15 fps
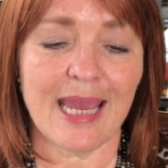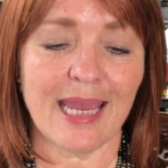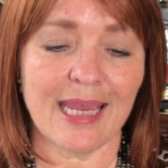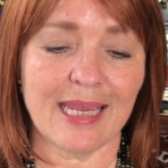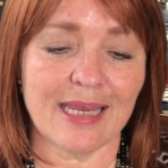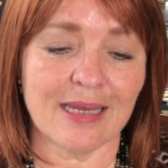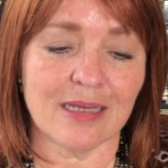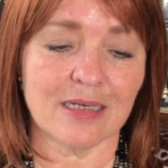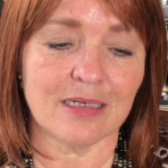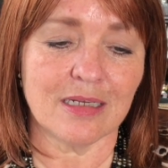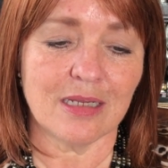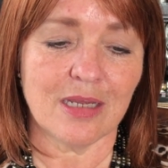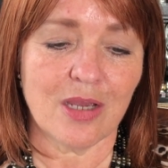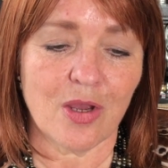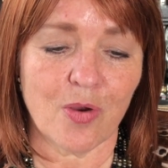And
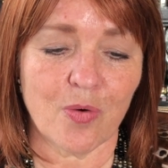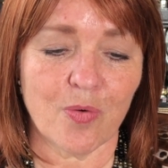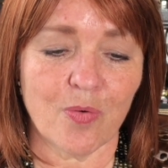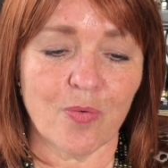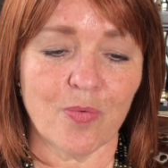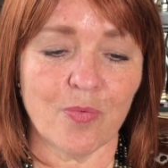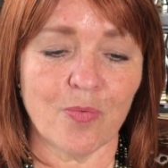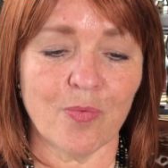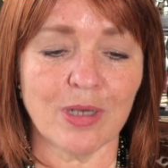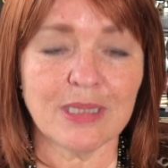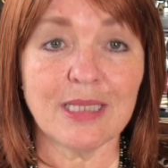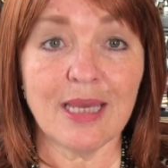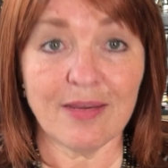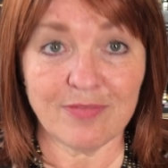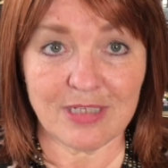what
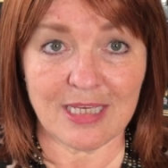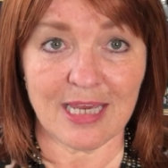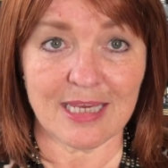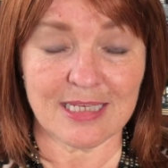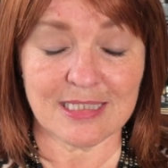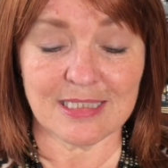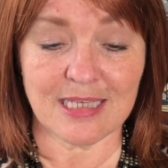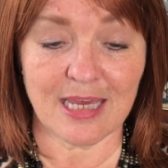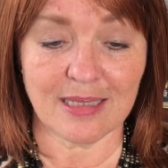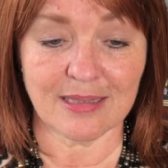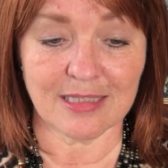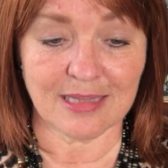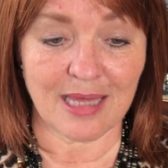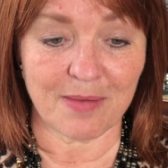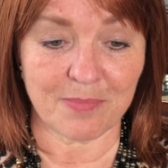the FDA is saying
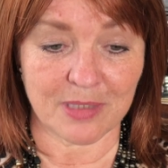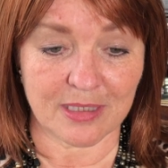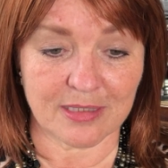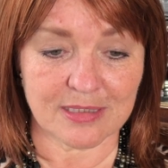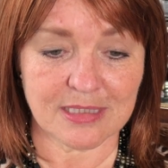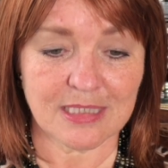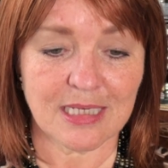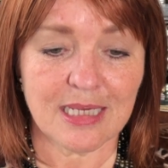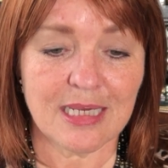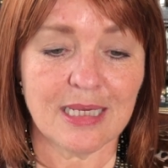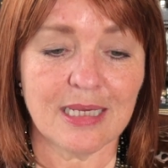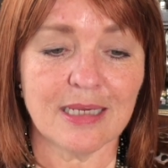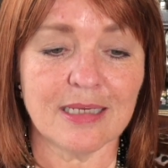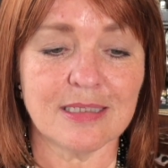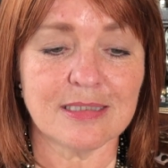that means,
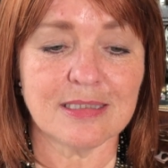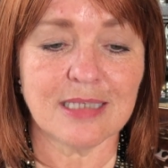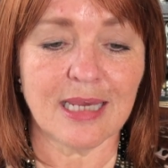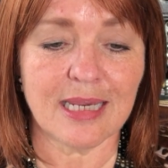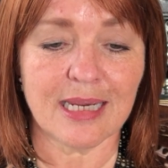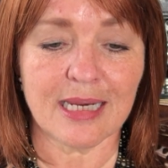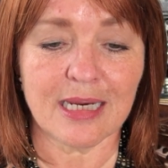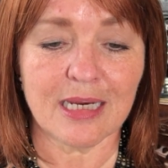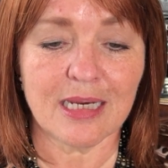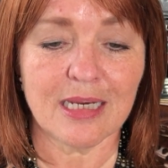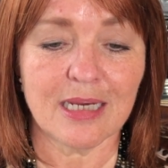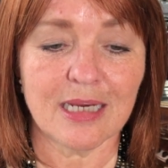it's saying